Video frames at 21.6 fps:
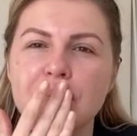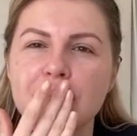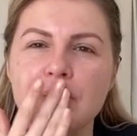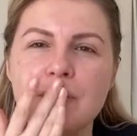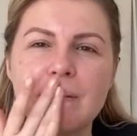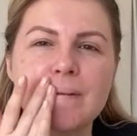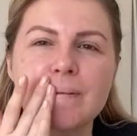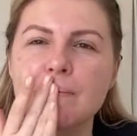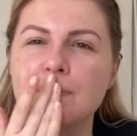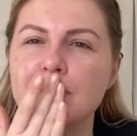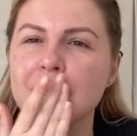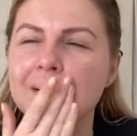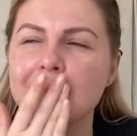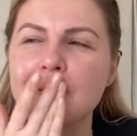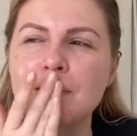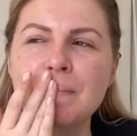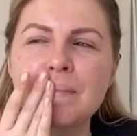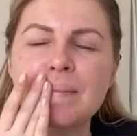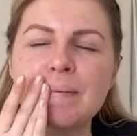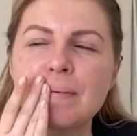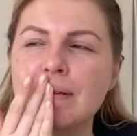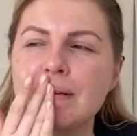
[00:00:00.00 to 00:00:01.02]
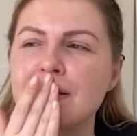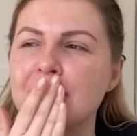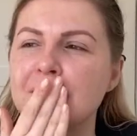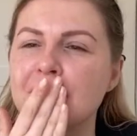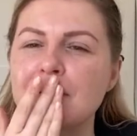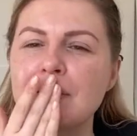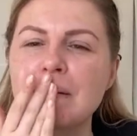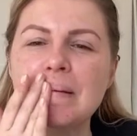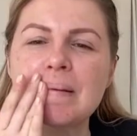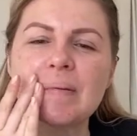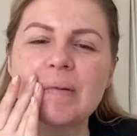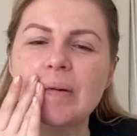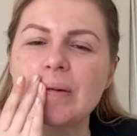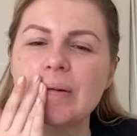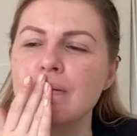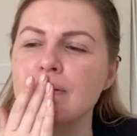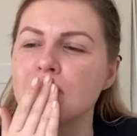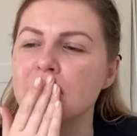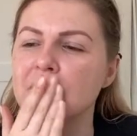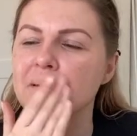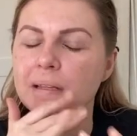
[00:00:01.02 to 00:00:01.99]
My, lips are really dry as well
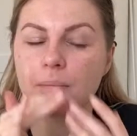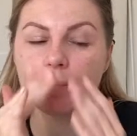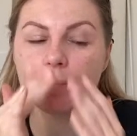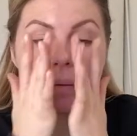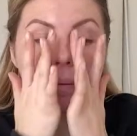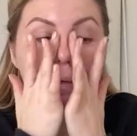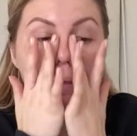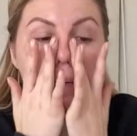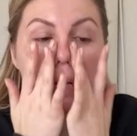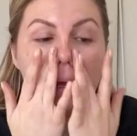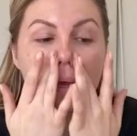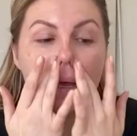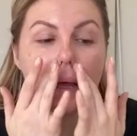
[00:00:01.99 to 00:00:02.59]
at the moment.